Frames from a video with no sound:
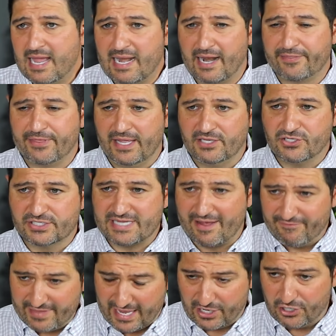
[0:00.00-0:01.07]
And I think just
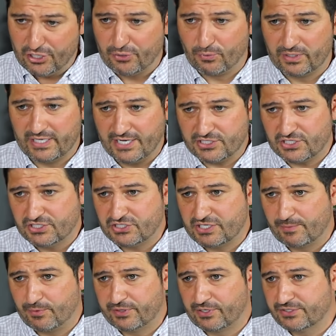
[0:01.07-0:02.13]
having that good
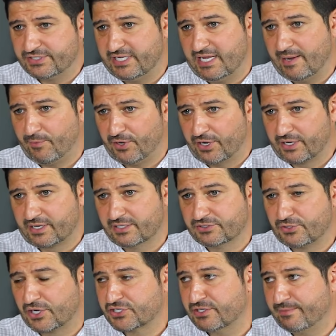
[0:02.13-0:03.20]
relationship with your CM or your
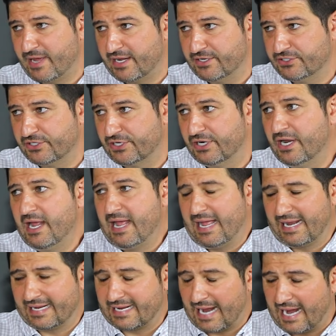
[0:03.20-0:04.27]
construction manager
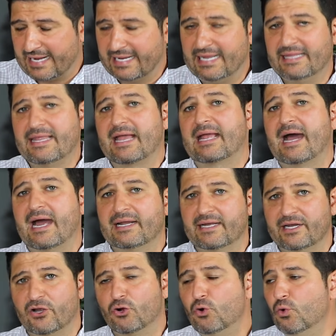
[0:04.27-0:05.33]
and kind of getting that
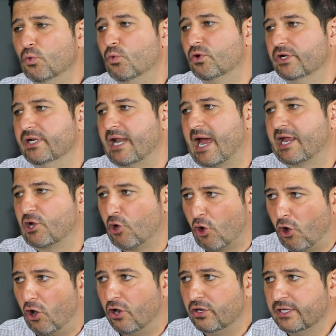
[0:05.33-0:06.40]
guideline of who would I
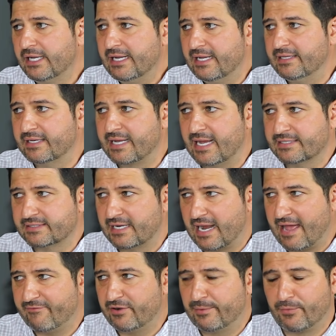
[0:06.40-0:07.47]
call in the case that
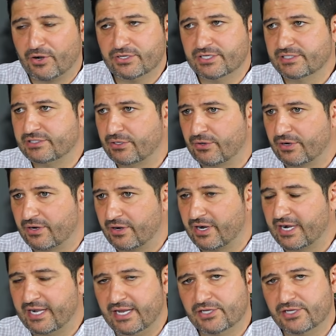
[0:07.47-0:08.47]
I have an emergency or an